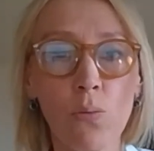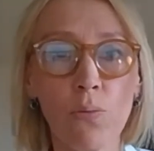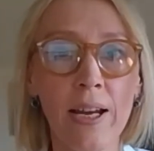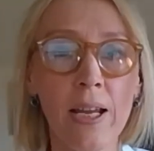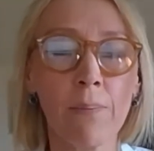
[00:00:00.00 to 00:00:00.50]

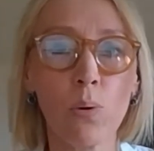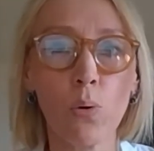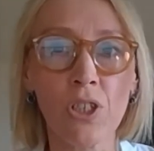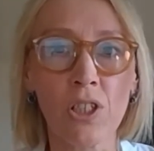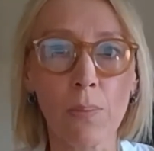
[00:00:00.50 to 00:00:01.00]
really
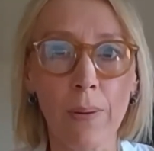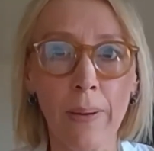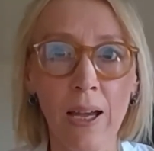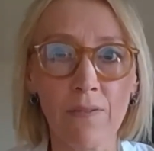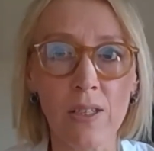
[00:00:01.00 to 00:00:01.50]
important to
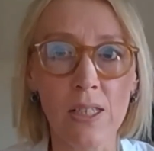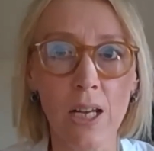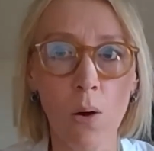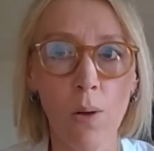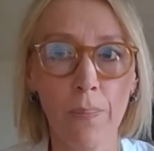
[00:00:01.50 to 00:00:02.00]
prepare for
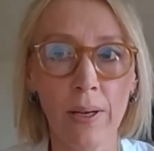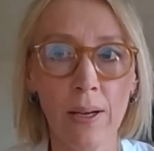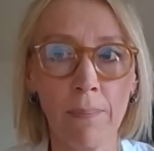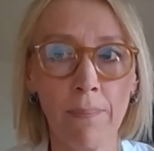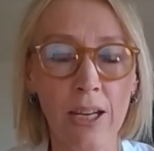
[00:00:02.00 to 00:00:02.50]
slower
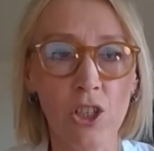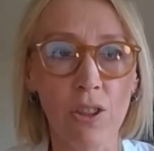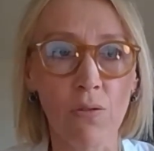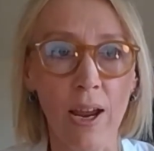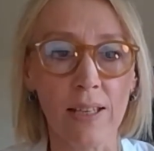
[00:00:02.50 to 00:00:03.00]
burn major
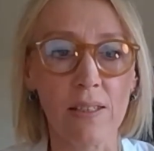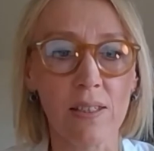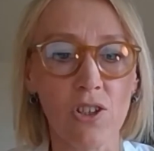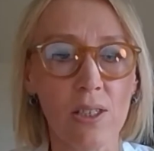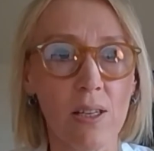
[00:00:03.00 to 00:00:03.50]
threats
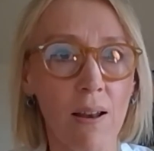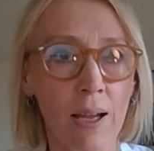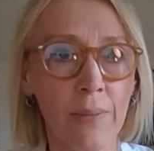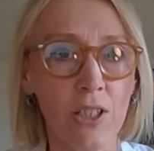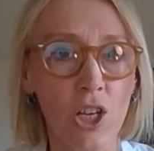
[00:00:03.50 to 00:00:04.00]
such as
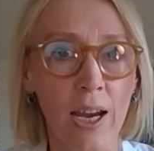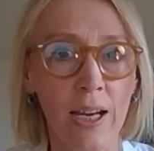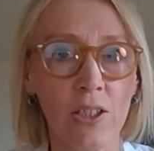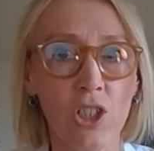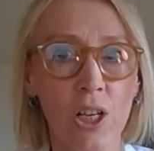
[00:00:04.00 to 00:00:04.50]
climate change,